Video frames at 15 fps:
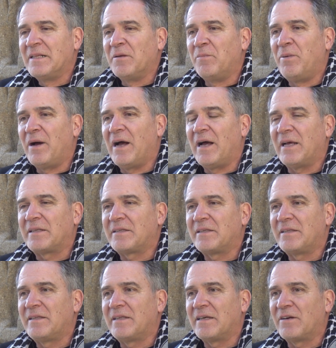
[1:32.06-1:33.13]
But
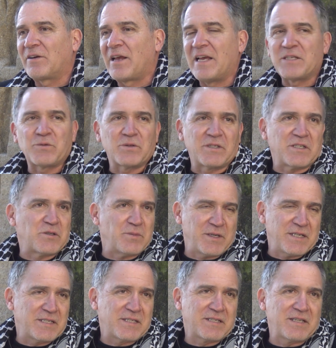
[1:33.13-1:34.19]
their case was
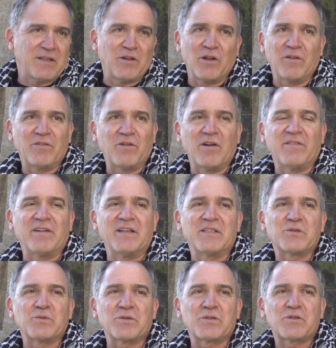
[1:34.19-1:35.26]
dismissed and all of their
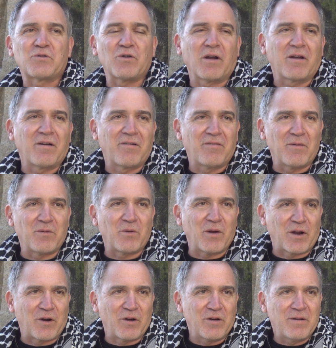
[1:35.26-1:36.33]
evidence was struck from the
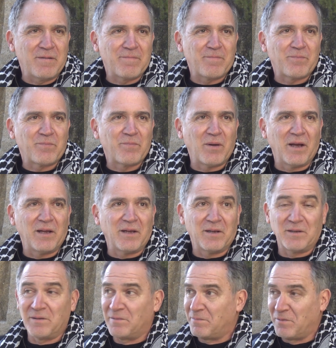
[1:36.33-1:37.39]
record by
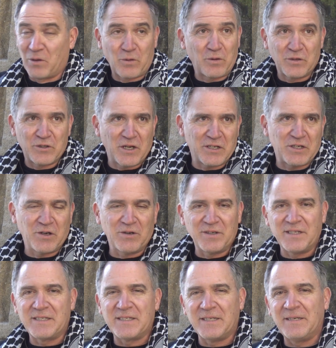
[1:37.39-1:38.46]
a local judge here in
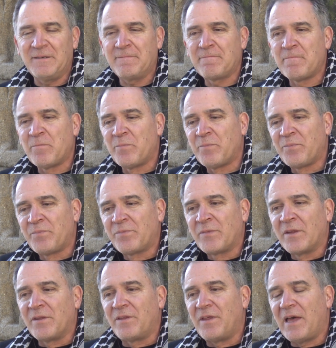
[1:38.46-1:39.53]
DC.
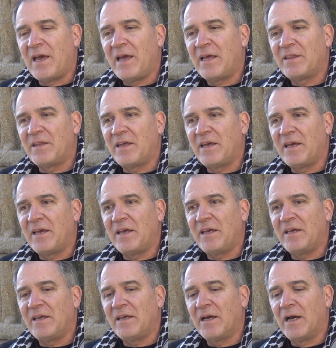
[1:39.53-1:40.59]
Then
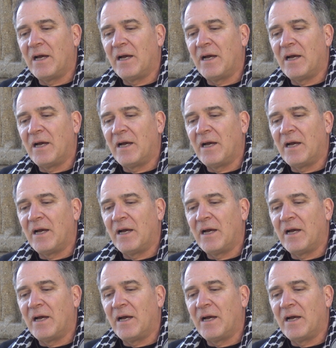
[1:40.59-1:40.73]
they